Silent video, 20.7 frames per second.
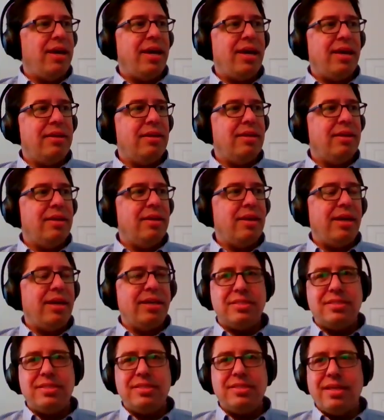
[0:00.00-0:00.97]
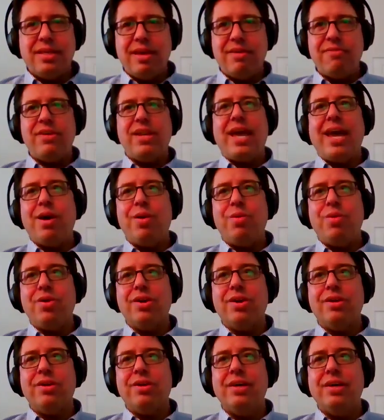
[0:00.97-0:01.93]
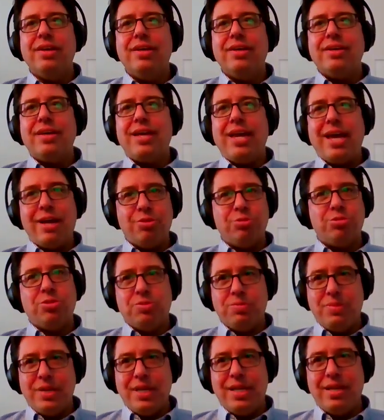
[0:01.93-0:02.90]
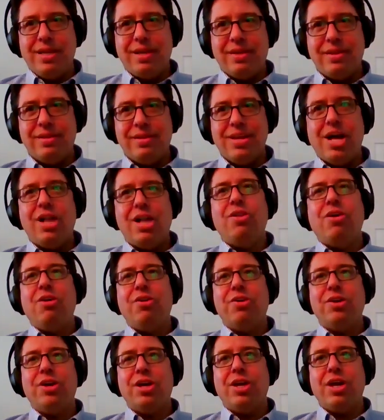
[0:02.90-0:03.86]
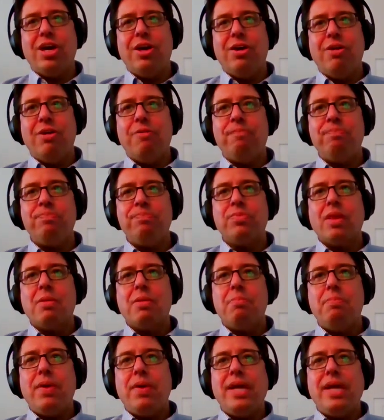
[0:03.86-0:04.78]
I had a 7-hour council meeting not long ago,